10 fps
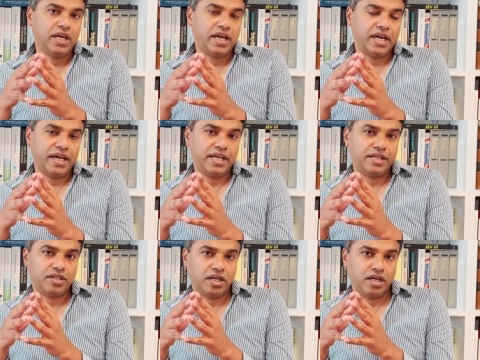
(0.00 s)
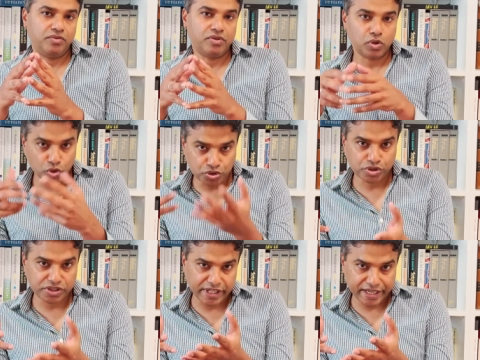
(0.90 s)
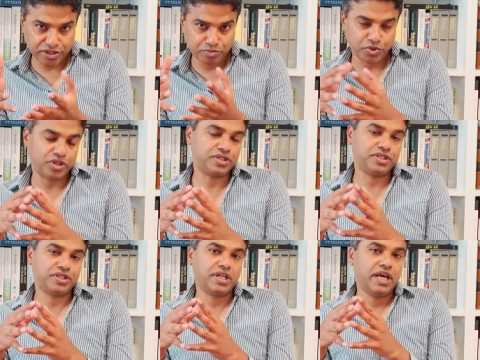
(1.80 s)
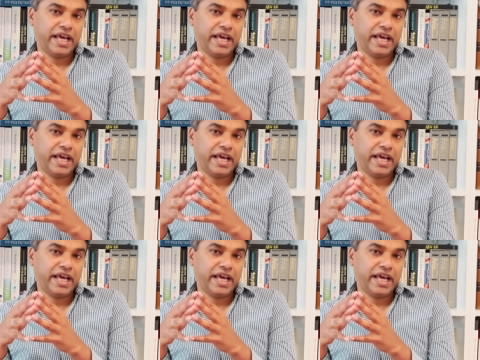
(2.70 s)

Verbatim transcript: and uh, we'll go through the selection process